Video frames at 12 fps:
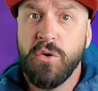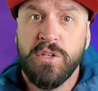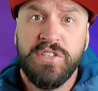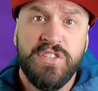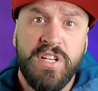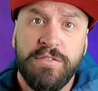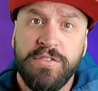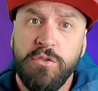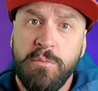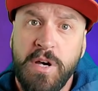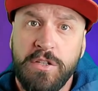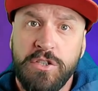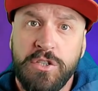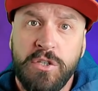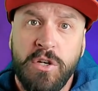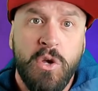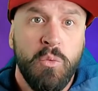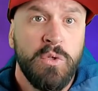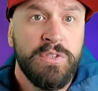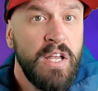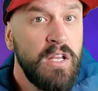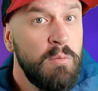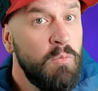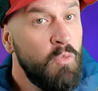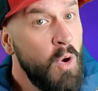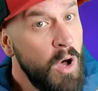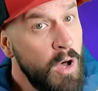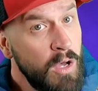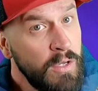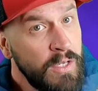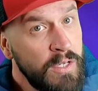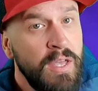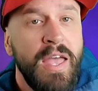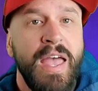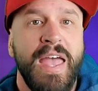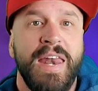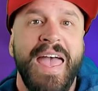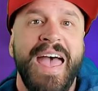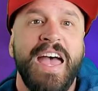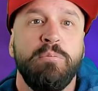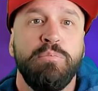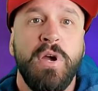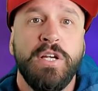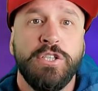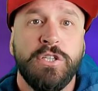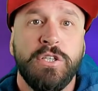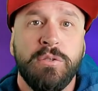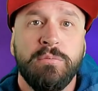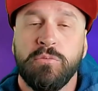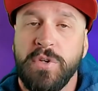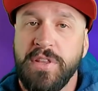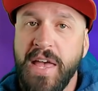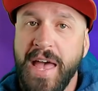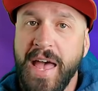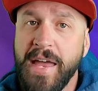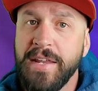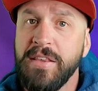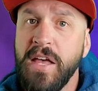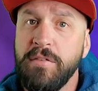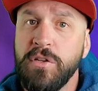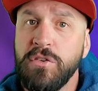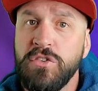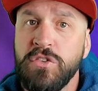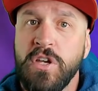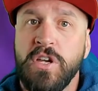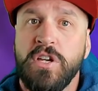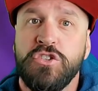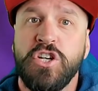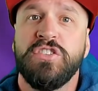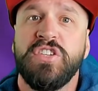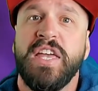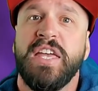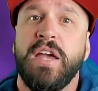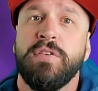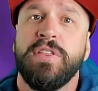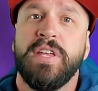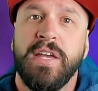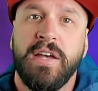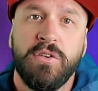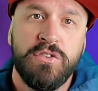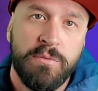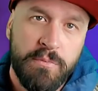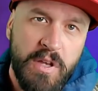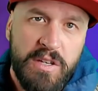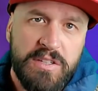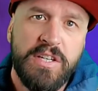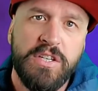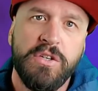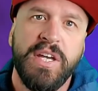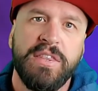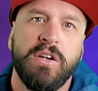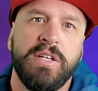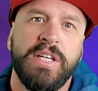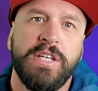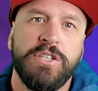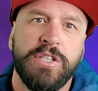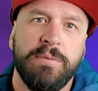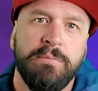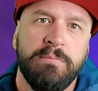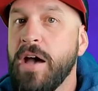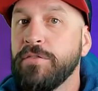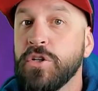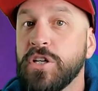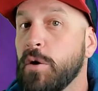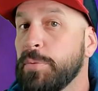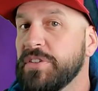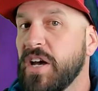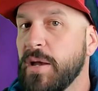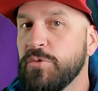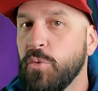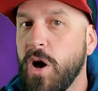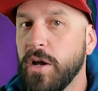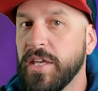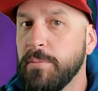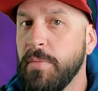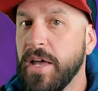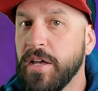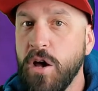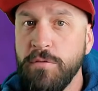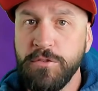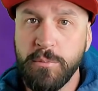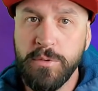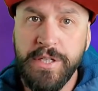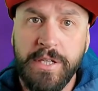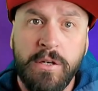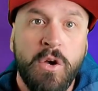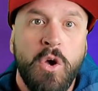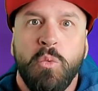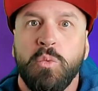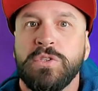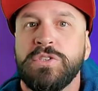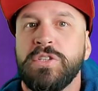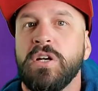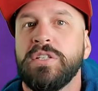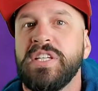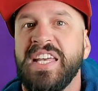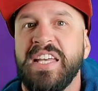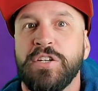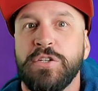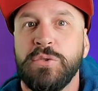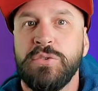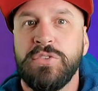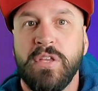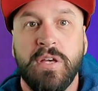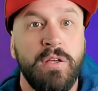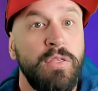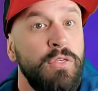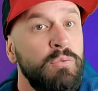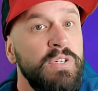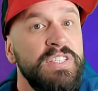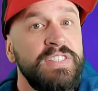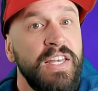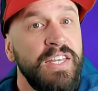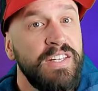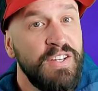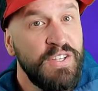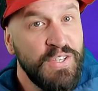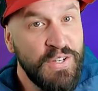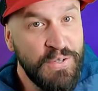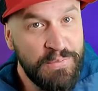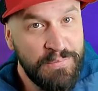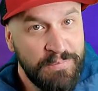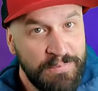or sniff too much, we'll tell him walk and add pressure with added levels, just like everything else, until you get their attention. After a couple times walking by comfortably, we'll start to introduce the 3-second hello.